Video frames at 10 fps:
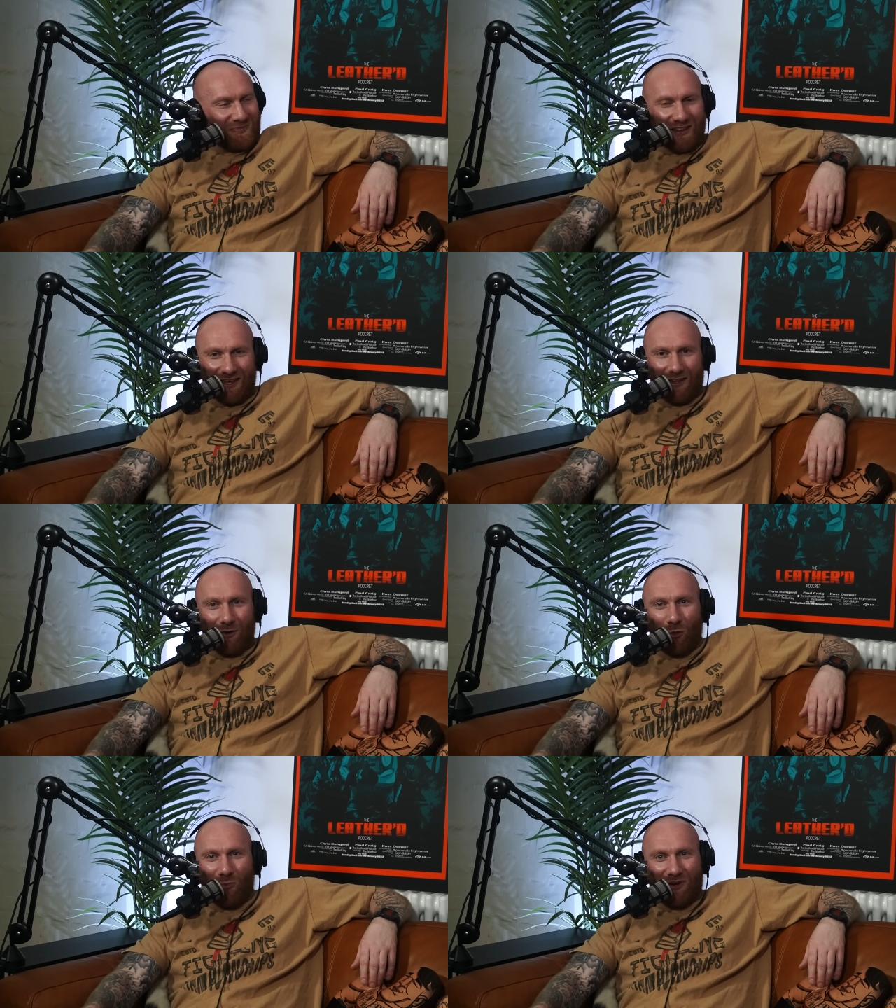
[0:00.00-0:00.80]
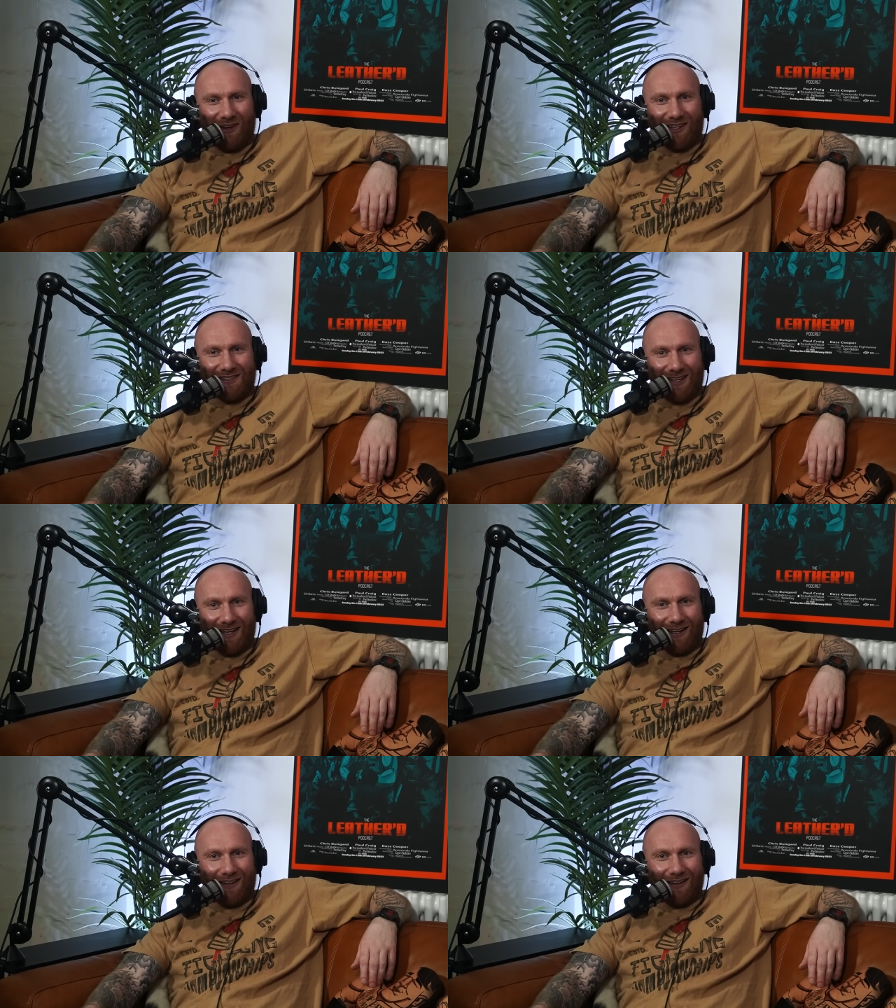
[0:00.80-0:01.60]
Like the openness
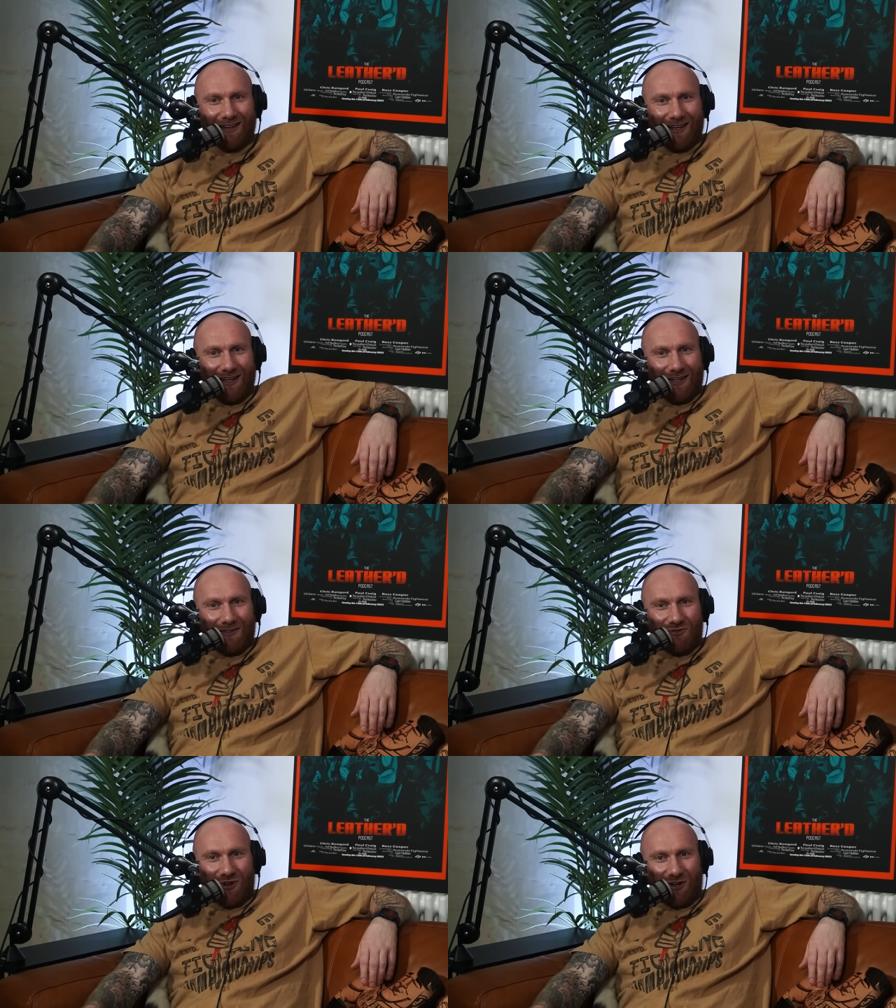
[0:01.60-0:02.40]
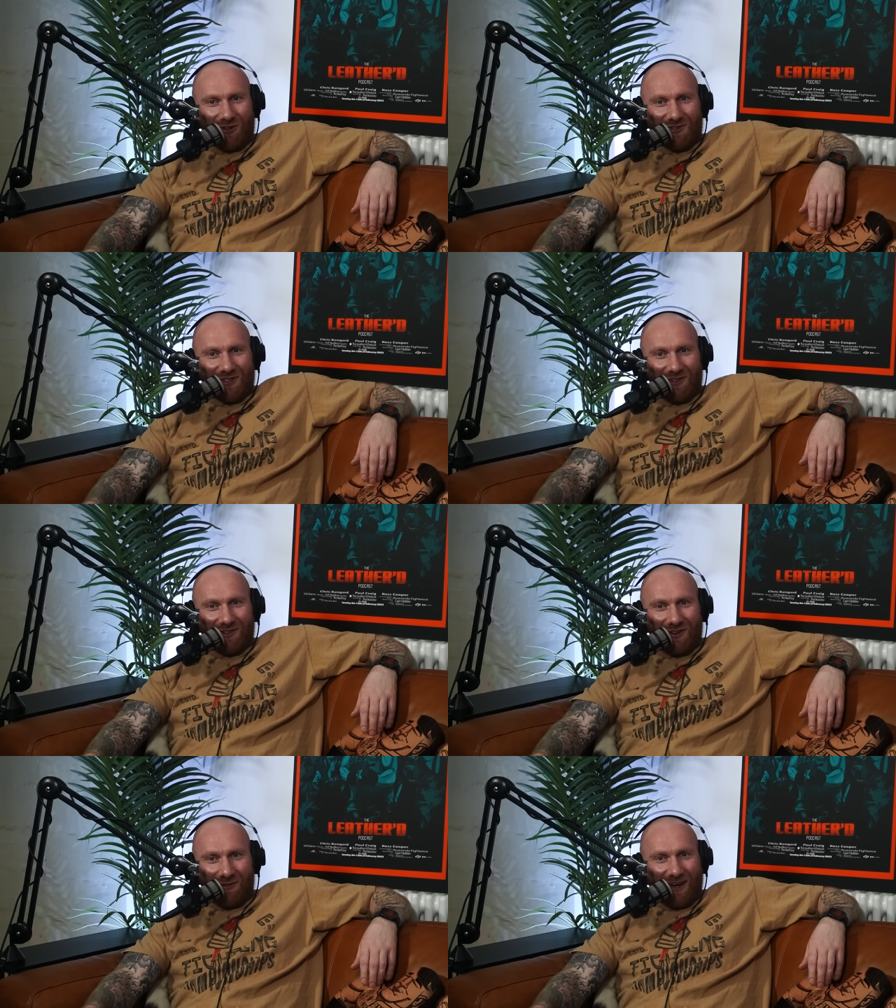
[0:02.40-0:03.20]
of drug use and
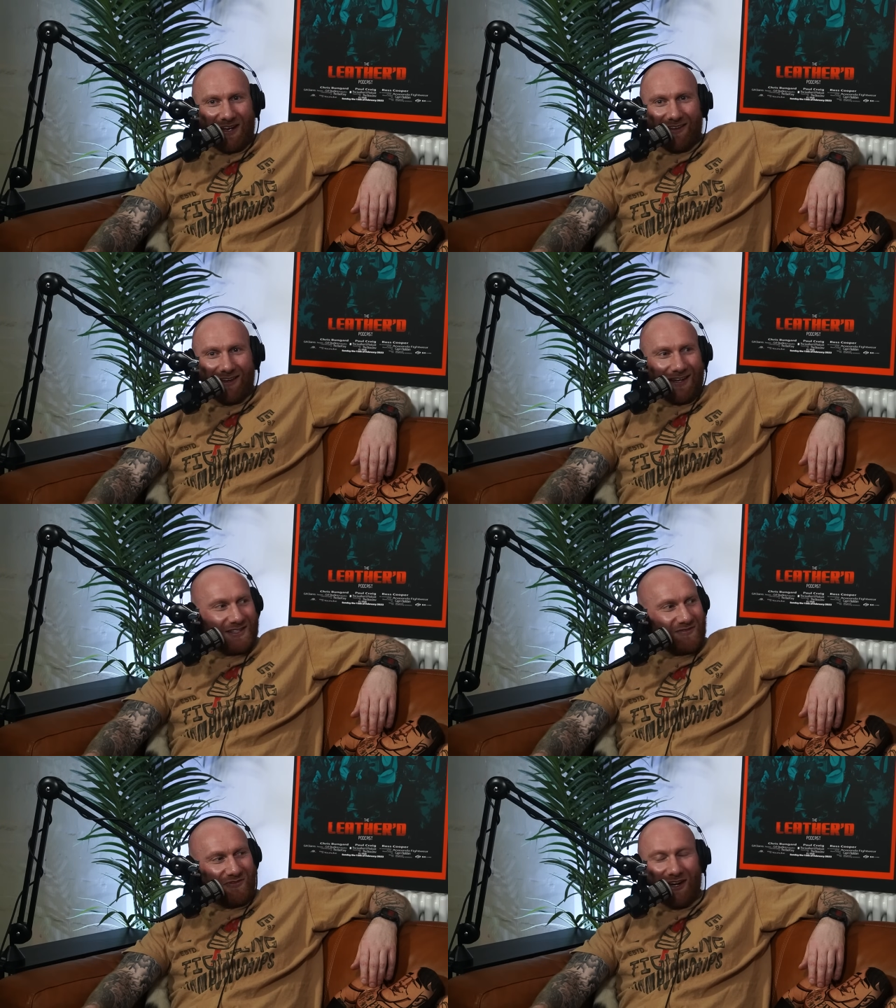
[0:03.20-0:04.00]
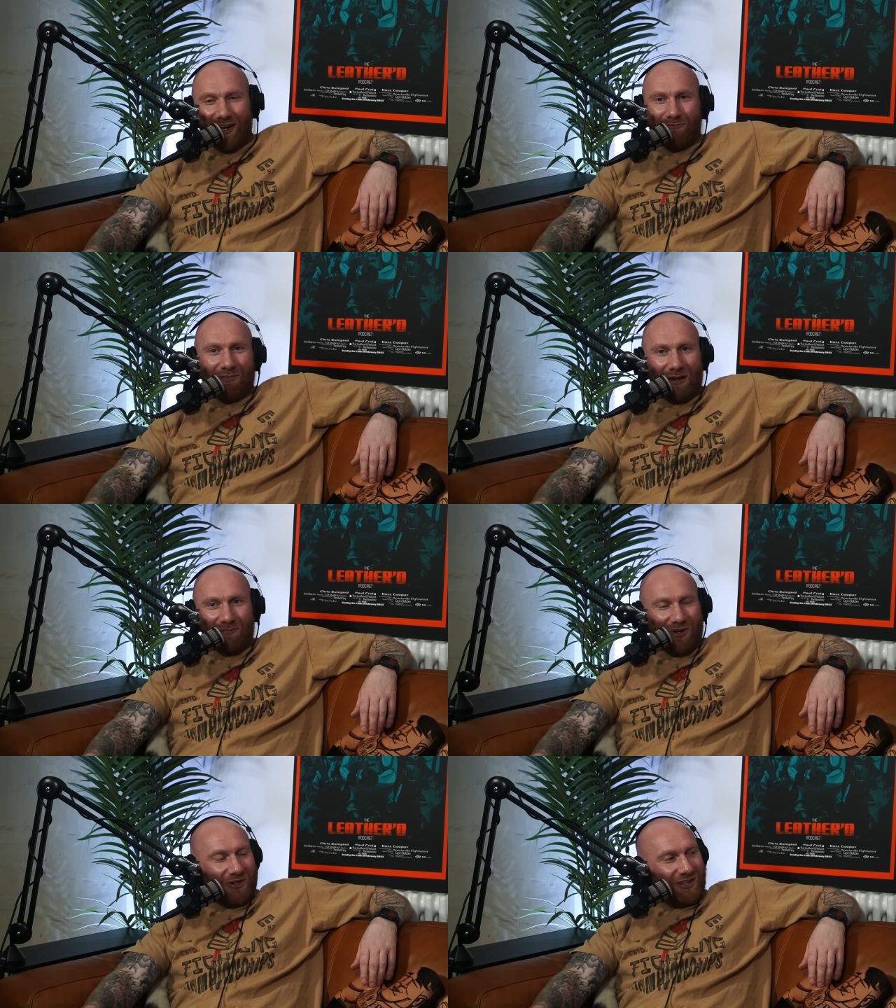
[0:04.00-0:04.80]
criminality is fucking
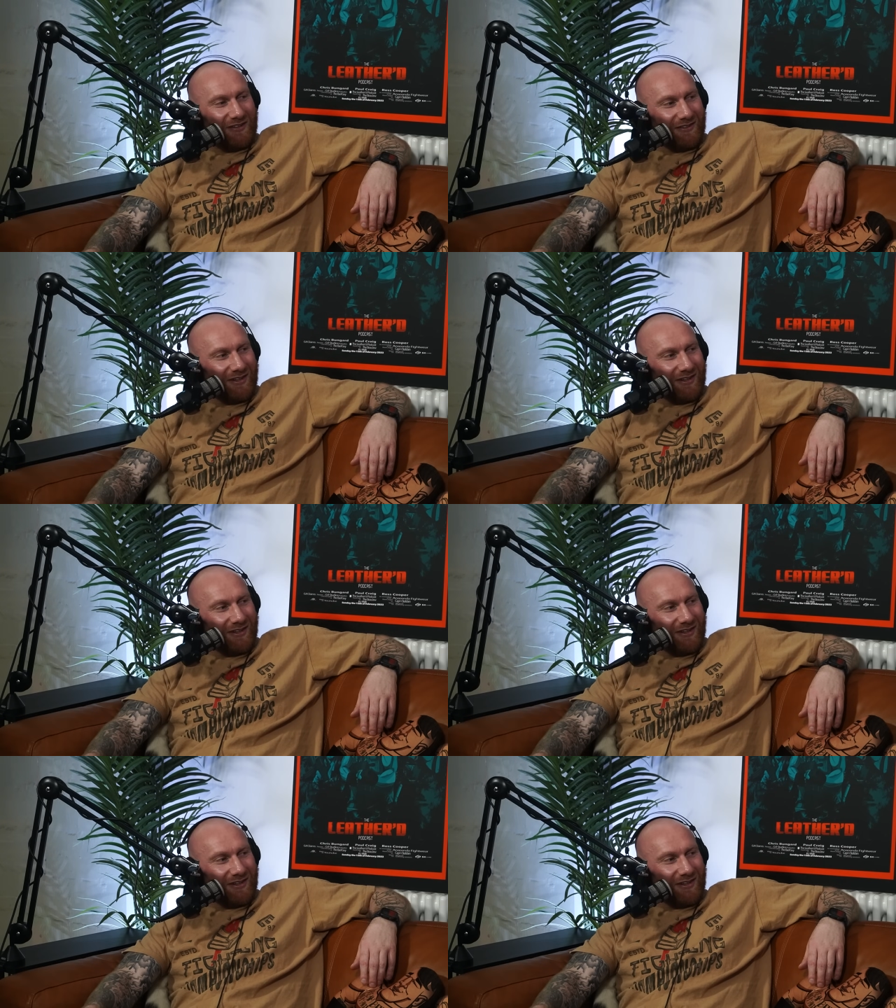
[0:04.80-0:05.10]
mind-boggling.